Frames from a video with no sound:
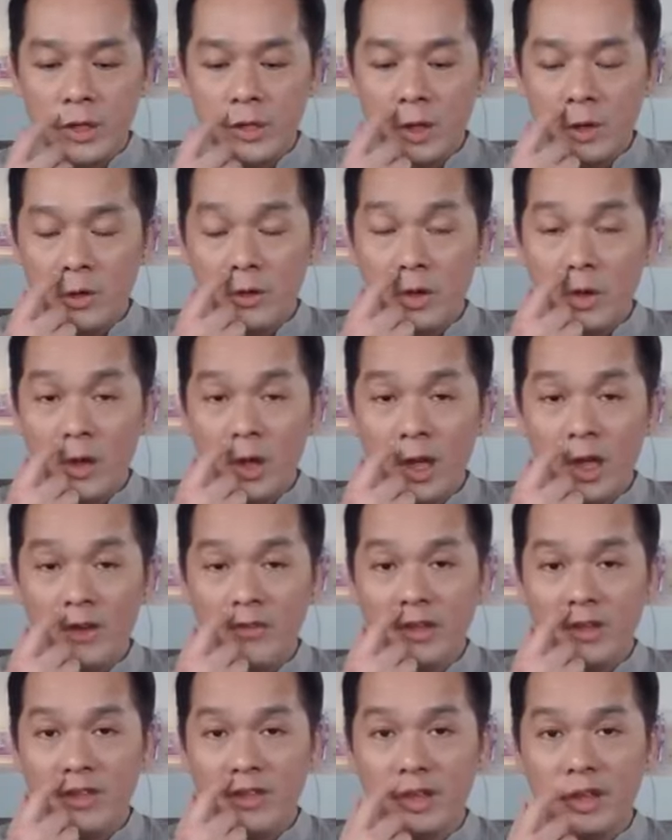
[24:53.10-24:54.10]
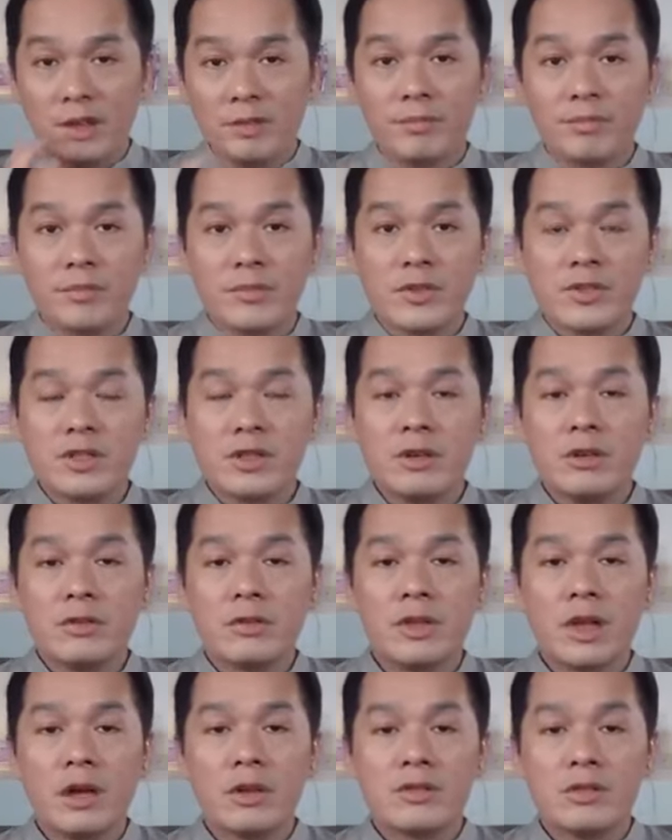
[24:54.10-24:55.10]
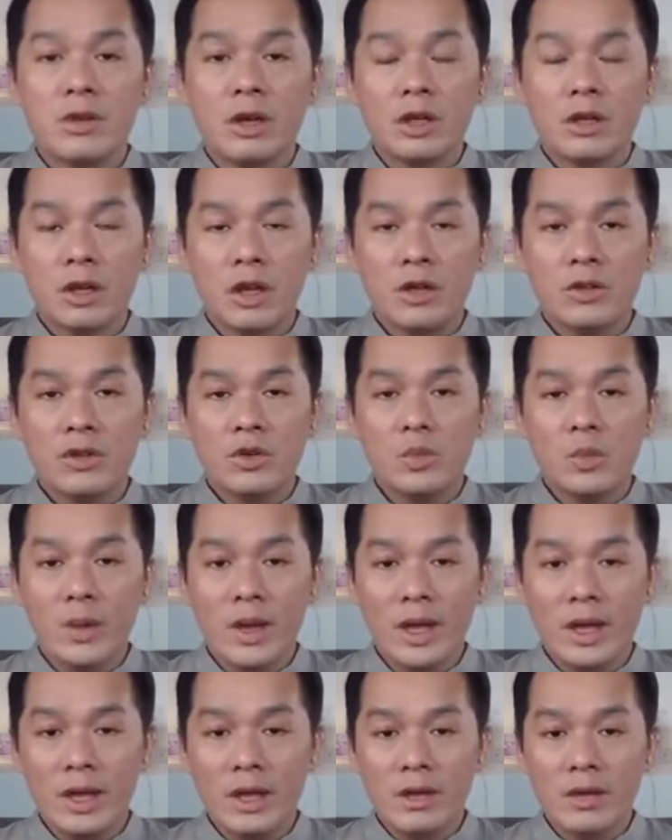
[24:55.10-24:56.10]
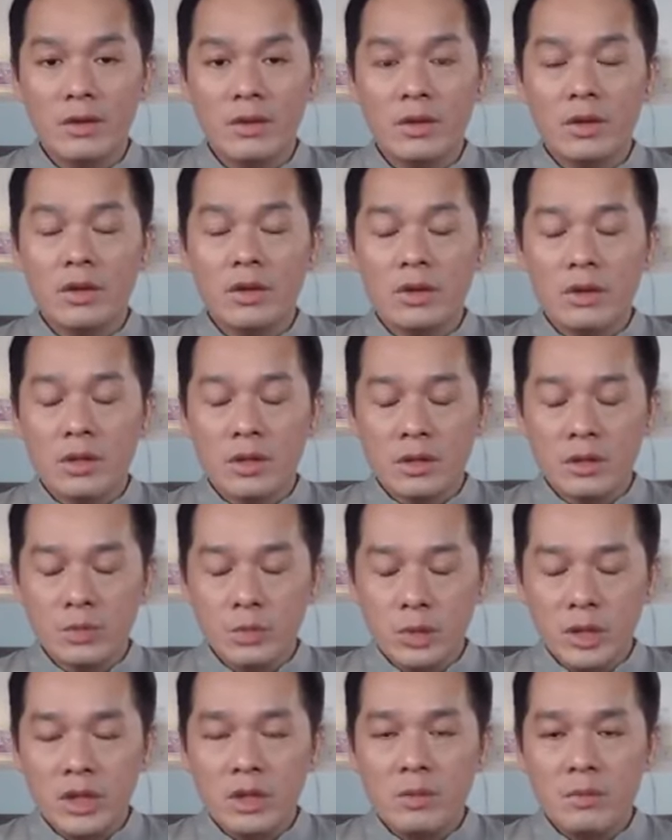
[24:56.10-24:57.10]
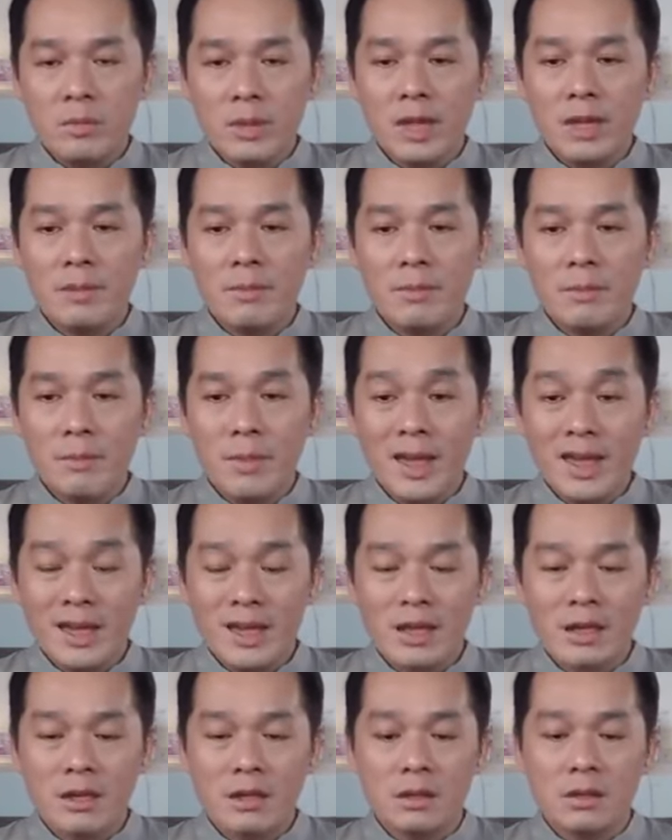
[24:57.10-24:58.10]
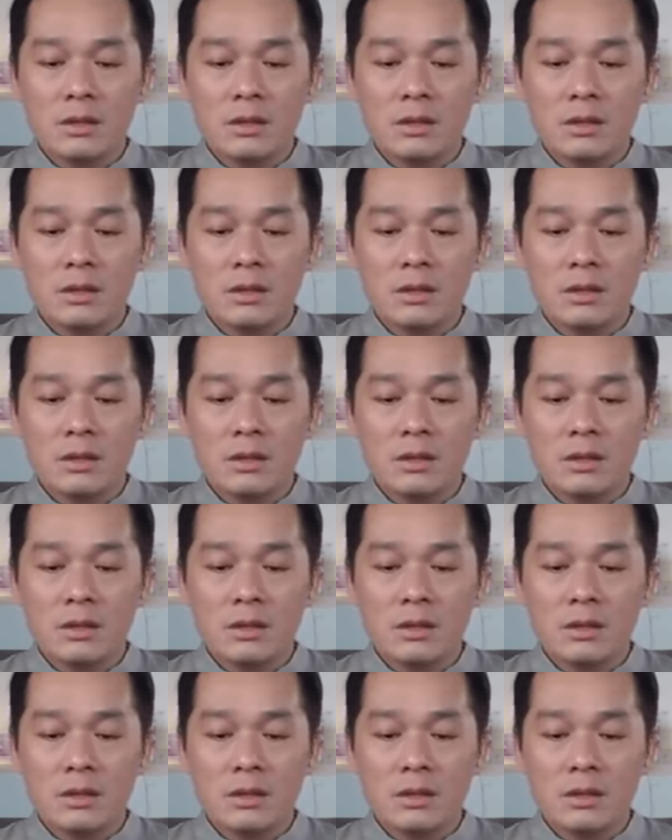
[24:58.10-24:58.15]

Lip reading: don't know everything. So along the way, we may make